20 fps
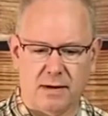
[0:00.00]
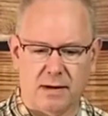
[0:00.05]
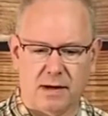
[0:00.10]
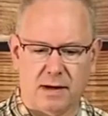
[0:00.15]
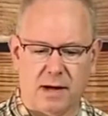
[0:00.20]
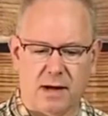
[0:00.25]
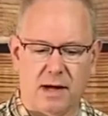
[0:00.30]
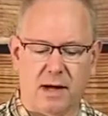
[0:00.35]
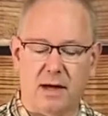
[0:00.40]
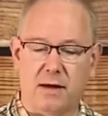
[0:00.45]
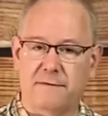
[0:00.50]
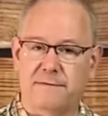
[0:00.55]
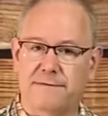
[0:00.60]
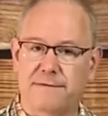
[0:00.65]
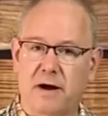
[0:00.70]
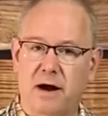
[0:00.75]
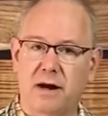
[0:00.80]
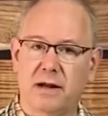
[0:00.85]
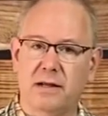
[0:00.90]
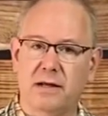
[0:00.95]
And
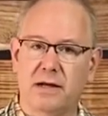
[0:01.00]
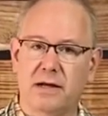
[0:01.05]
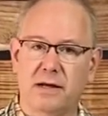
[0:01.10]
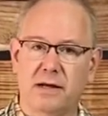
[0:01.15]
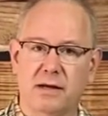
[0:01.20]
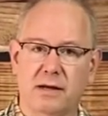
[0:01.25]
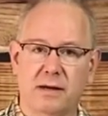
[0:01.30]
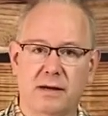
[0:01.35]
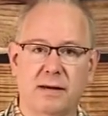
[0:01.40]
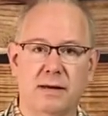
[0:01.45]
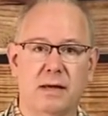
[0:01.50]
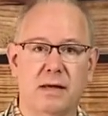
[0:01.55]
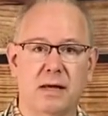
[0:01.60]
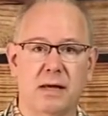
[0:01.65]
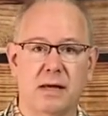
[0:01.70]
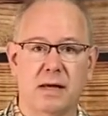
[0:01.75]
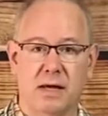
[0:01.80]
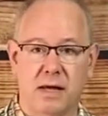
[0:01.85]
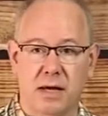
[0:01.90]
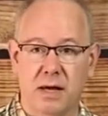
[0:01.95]
finally,
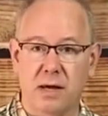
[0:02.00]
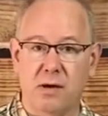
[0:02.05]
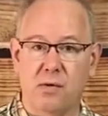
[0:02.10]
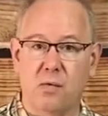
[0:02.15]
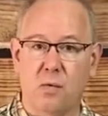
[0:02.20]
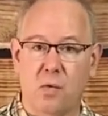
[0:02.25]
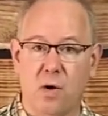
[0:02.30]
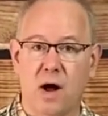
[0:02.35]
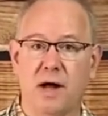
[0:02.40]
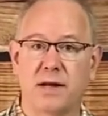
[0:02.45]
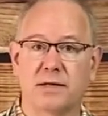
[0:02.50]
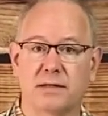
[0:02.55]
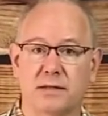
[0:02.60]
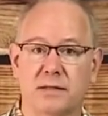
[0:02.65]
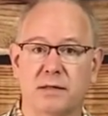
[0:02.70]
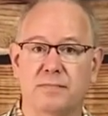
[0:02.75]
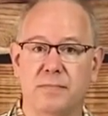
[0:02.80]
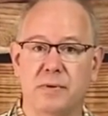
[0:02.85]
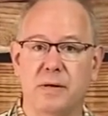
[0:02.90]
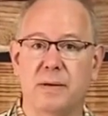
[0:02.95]
he wants
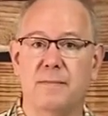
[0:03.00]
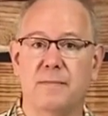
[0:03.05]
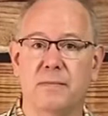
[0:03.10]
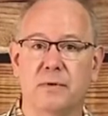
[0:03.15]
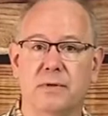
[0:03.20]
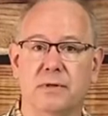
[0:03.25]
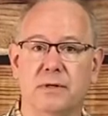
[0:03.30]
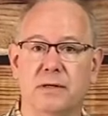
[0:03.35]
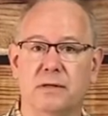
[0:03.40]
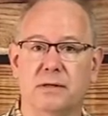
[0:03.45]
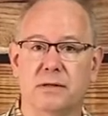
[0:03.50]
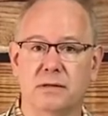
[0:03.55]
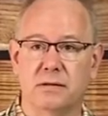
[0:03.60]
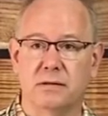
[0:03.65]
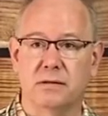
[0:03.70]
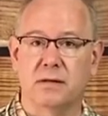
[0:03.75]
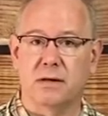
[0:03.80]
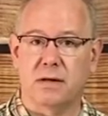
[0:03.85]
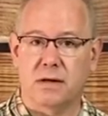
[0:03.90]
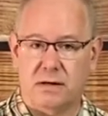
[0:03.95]
the people
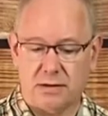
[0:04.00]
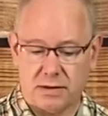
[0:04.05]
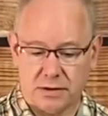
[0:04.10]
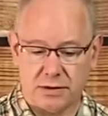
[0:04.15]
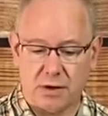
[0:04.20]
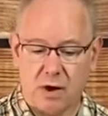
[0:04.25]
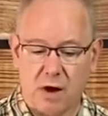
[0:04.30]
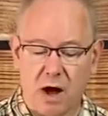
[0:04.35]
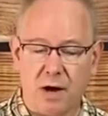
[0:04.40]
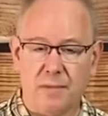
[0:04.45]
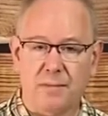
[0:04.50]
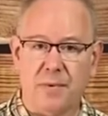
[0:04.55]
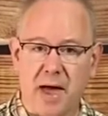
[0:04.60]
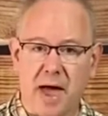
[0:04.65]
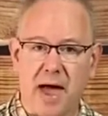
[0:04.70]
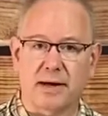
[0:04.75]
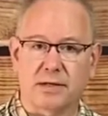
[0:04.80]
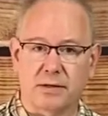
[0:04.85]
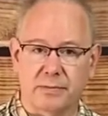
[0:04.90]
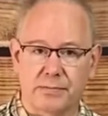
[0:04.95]
to talk
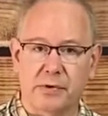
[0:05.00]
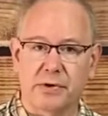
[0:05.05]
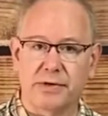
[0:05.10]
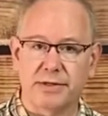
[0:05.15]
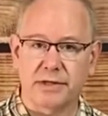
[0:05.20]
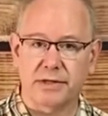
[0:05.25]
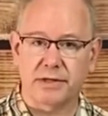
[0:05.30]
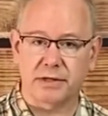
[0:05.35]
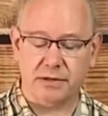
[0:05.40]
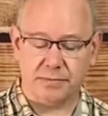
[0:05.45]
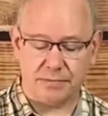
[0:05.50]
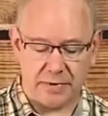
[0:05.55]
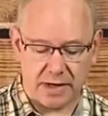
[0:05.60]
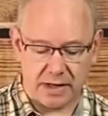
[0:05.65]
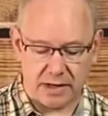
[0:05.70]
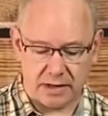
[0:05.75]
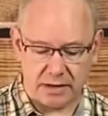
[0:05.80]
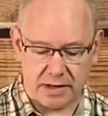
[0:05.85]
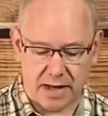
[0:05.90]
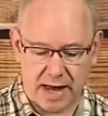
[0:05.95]
back, to participate
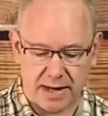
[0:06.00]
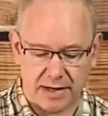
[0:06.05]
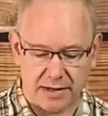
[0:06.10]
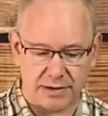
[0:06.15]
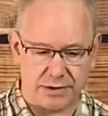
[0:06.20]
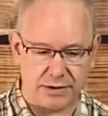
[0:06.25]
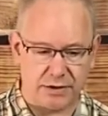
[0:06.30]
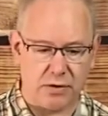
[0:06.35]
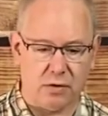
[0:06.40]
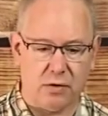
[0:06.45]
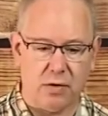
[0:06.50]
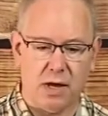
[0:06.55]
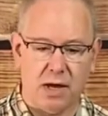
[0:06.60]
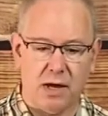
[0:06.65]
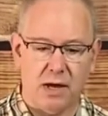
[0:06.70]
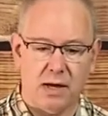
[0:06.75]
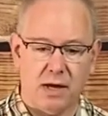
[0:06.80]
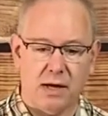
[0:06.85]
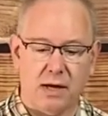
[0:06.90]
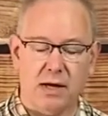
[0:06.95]
in that. And so
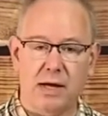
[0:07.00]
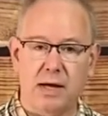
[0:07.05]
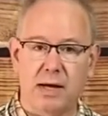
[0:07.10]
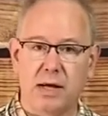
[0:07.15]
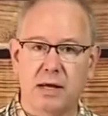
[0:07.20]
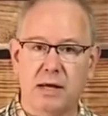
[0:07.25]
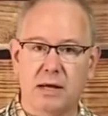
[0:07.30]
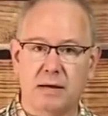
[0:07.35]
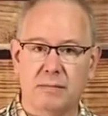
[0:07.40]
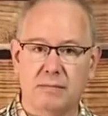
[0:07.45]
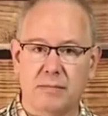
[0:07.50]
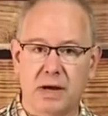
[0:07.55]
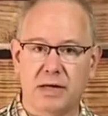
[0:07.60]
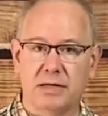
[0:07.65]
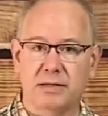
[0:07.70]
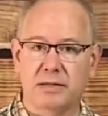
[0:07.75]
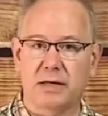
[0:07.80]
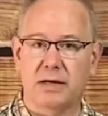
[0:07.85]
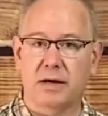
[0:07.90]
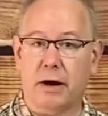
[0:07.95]
he
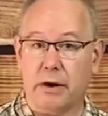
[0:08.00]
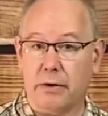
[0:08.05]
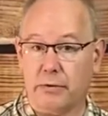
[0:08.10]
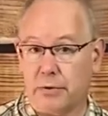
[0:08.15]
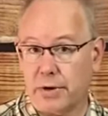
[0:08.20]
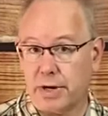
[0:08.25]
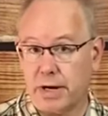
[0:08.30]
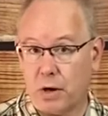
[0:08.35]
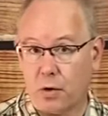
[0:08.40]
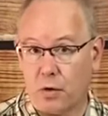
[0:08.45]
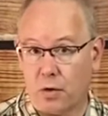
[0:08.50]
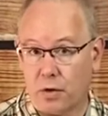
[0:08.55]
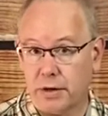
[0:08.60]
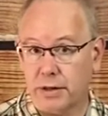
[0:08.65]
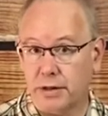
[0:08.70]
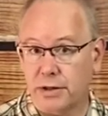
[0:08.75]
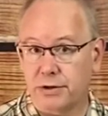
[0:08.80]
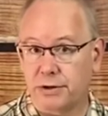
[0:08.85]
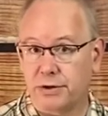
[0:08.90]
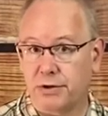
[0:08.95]
makes it a
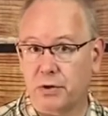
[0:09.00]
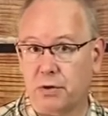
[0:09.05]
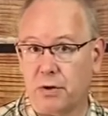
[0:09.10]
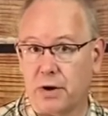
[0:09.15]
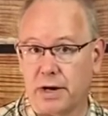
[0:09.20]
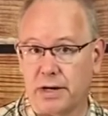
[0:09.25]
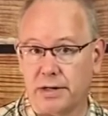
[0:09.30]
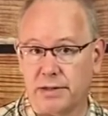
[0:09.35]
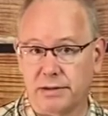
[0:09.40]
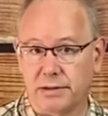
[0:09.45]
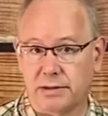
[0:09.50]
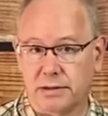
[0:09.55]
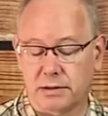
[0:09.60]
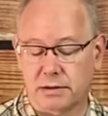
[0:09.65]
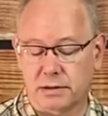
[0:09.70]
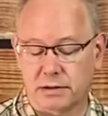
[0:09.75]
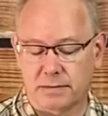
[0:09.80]
recorded choice.